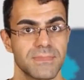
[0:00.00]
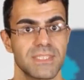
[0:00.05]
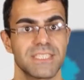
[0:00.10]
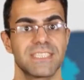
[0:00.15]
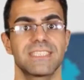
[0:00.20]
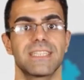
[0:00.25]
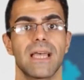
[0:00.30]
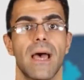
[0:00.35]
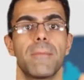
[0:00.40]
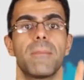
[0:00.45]

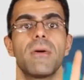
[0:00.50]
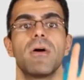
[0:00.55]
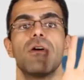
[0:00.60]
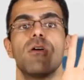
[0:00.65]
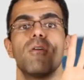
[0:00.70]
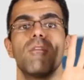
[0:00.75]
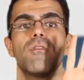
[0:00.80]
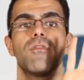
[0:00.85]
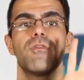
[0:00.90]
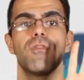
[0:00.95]

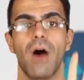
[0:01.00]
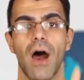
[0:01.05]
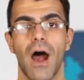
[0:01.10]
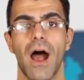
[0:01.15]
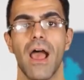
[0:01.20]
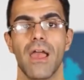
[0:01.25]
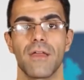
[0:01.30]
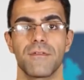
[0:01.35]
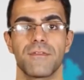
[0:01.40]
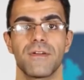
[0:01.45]
Step
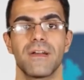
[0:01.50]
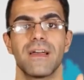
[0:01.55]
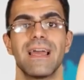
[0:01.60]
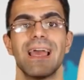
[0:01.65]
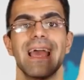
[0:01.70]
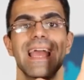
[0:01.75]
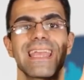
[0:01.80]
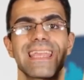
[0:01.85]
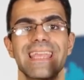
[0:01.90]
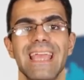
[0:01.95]
5.
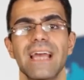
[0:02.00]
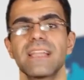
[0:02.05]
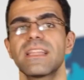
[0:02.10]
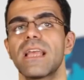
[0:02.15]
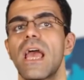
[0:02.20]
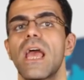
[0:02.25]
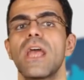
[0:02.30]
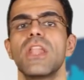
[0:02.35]
Get